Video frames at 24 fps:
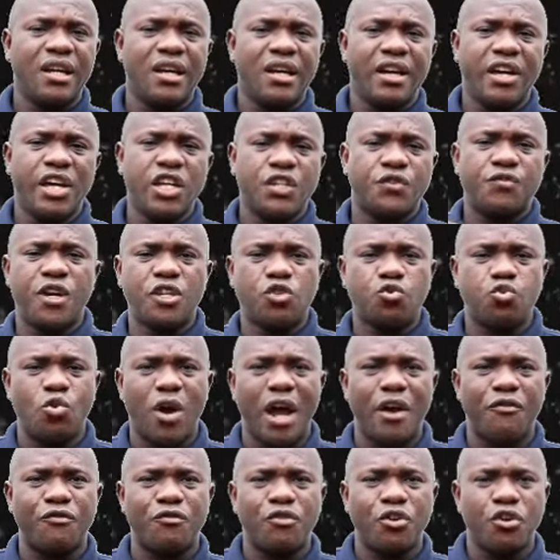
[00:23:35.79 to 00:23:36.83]
his first
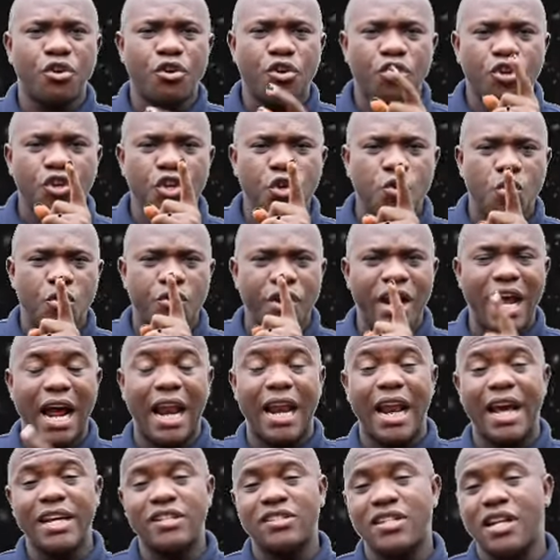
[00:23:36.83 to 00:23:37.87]
wife, you will realize